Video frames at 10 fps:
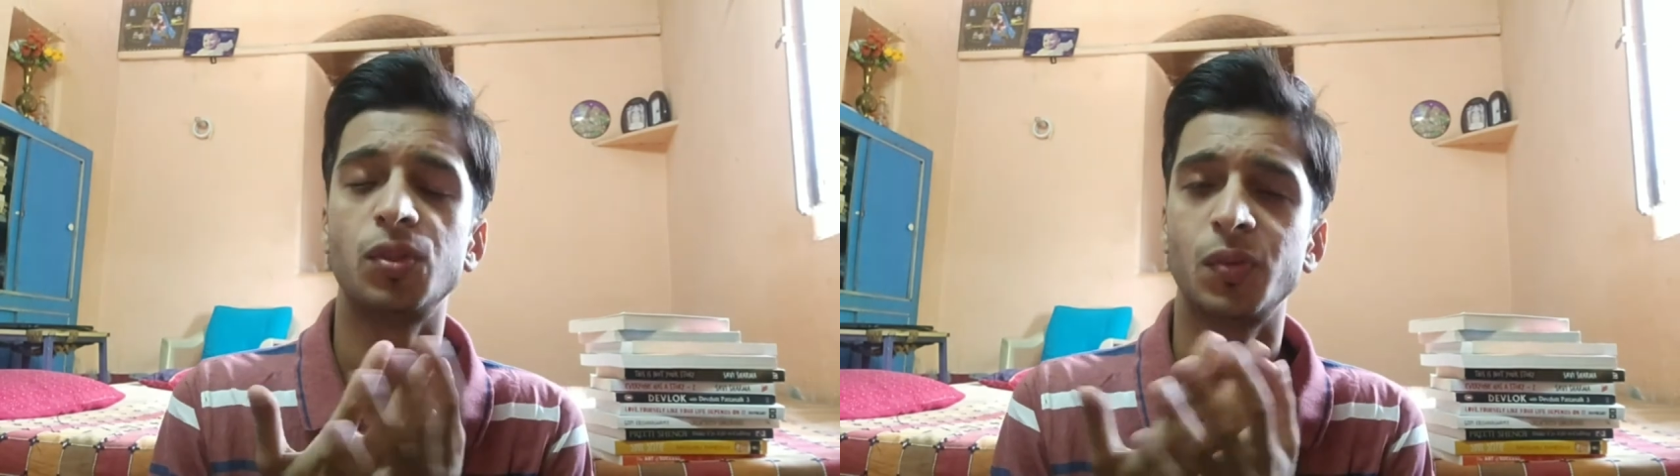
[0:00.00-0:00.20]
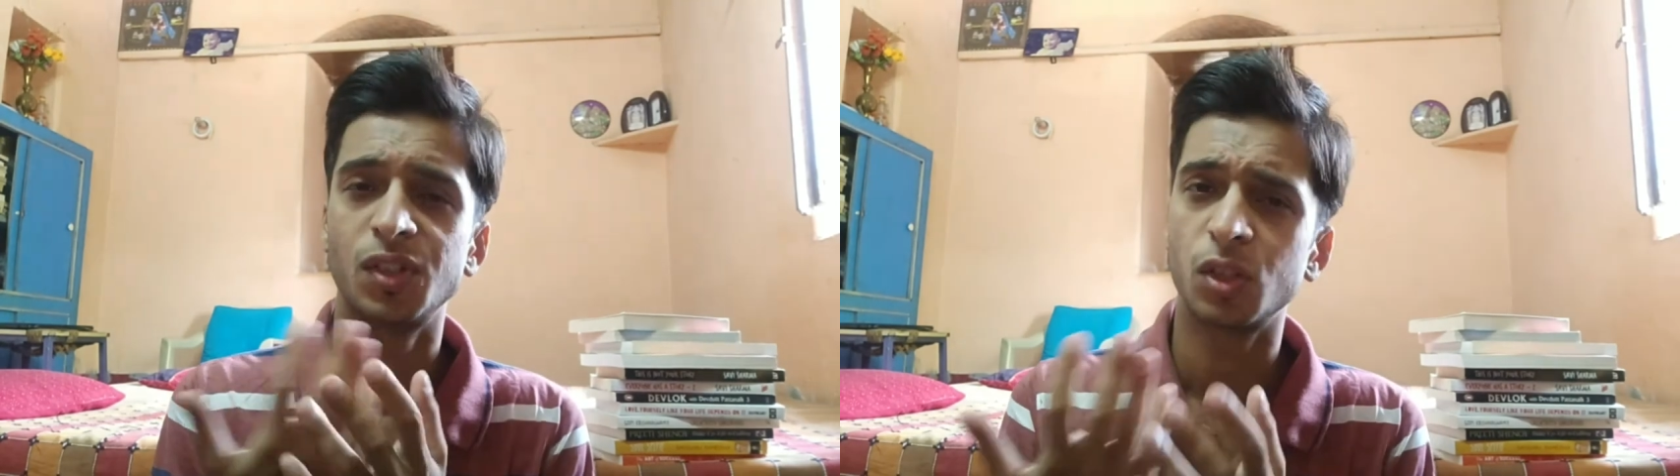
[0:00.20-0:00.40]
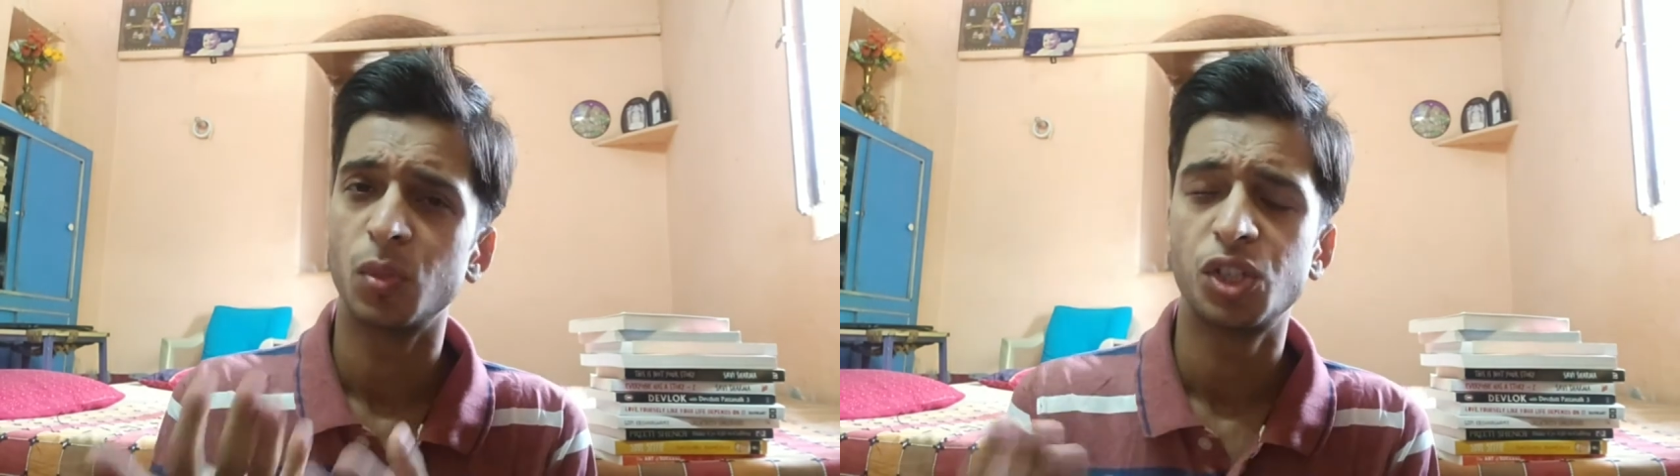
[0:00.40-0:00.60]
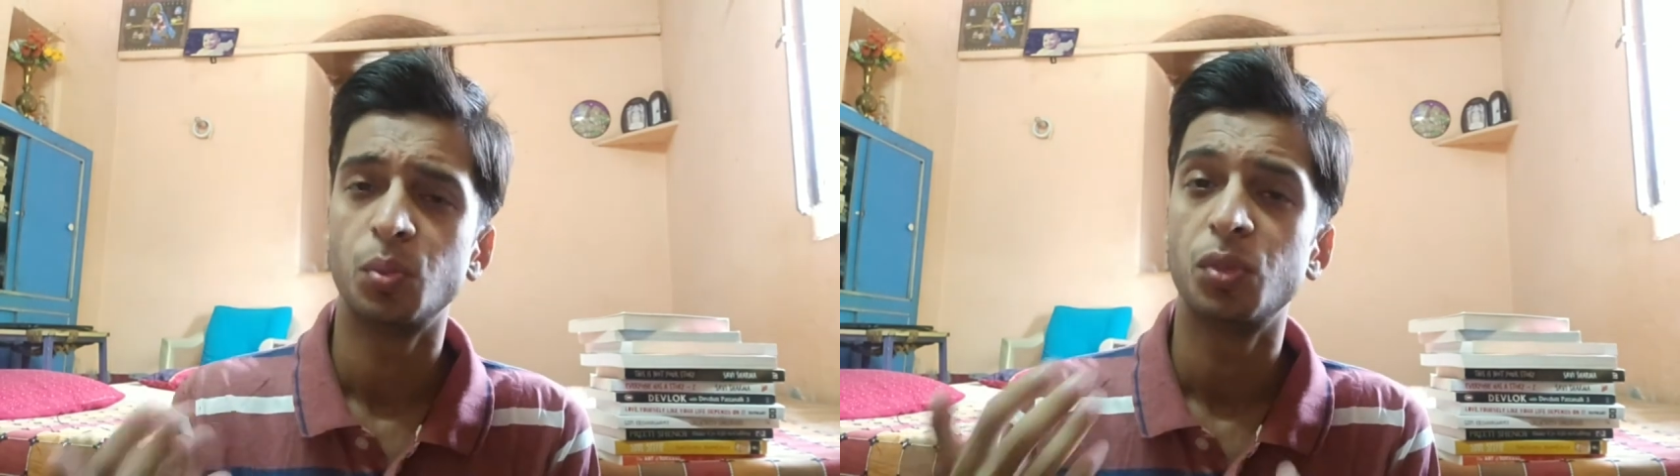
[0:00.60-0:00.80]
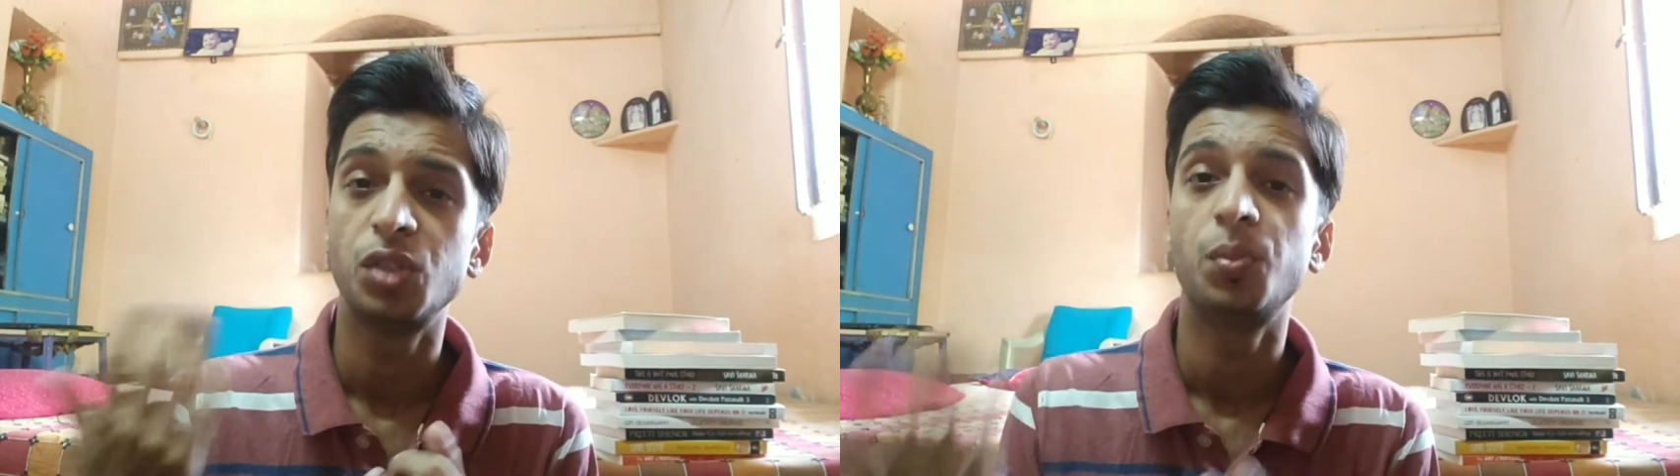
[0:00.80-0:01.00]
situation
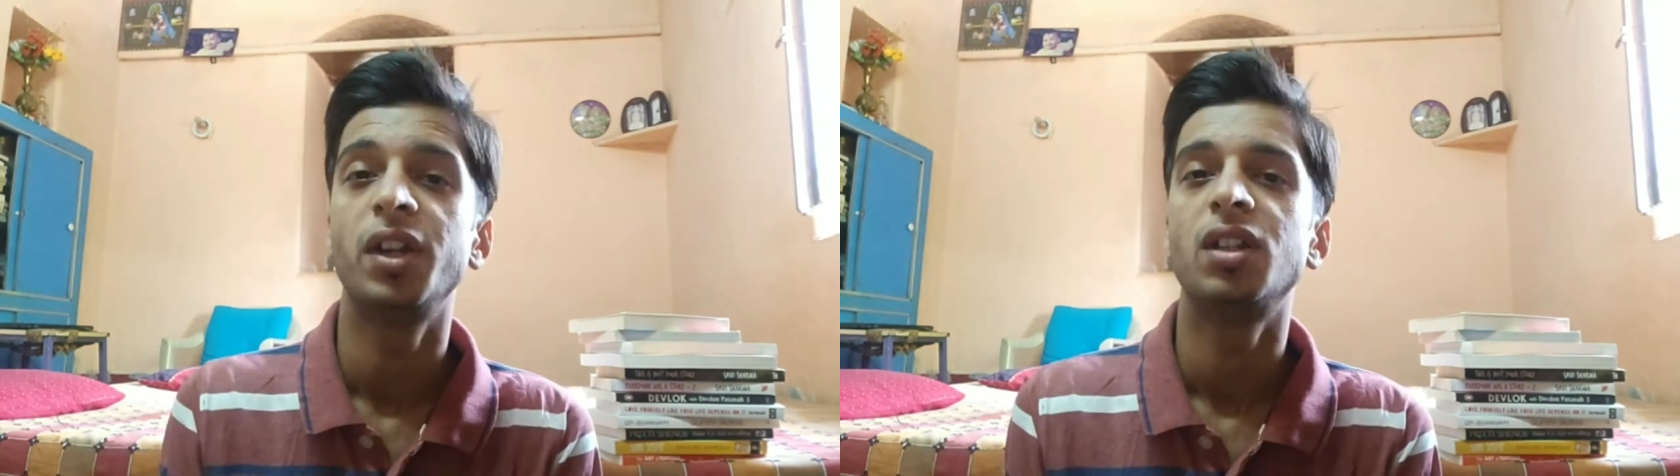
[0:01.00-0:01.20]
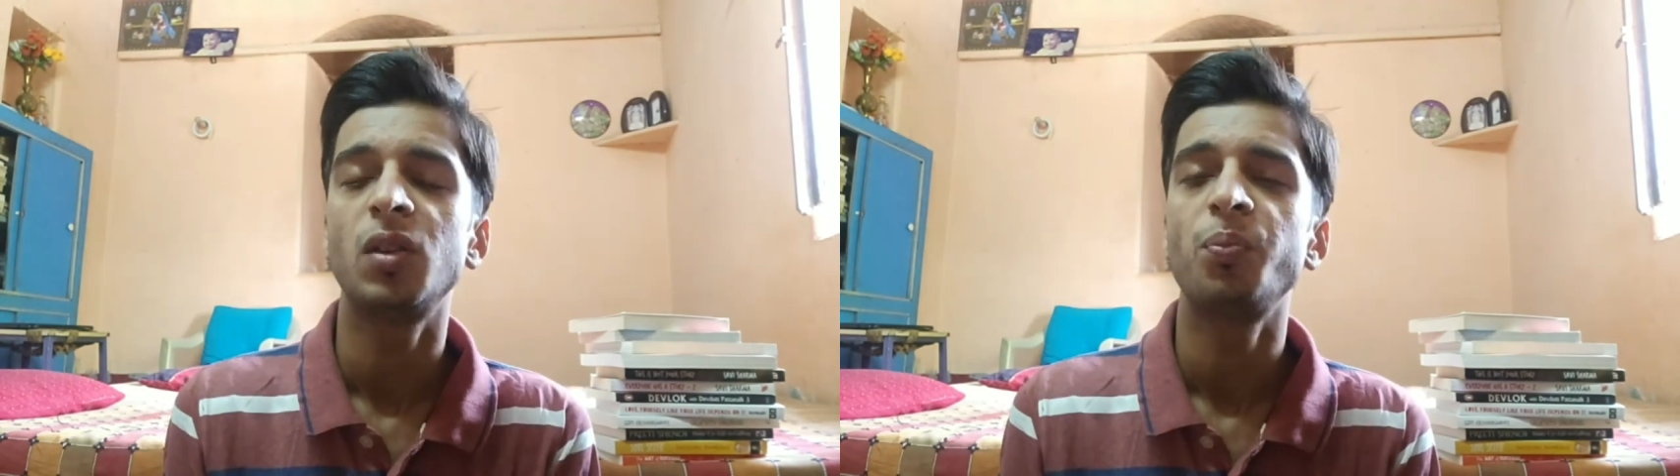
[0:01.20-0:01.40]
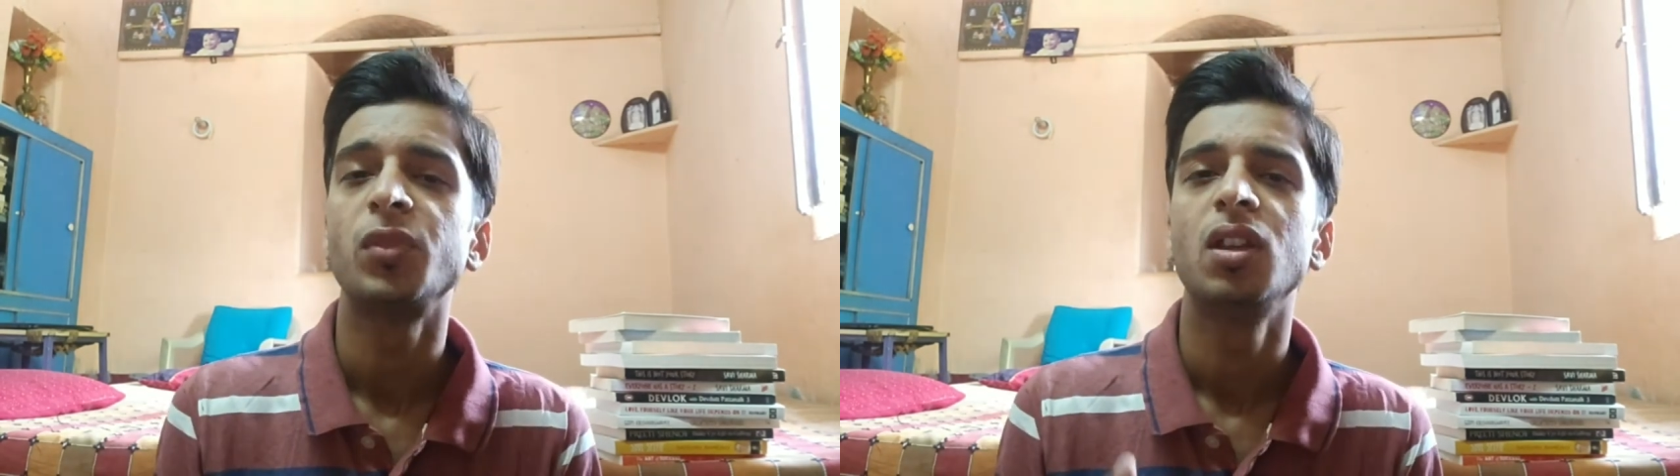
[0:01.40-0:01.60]
much better.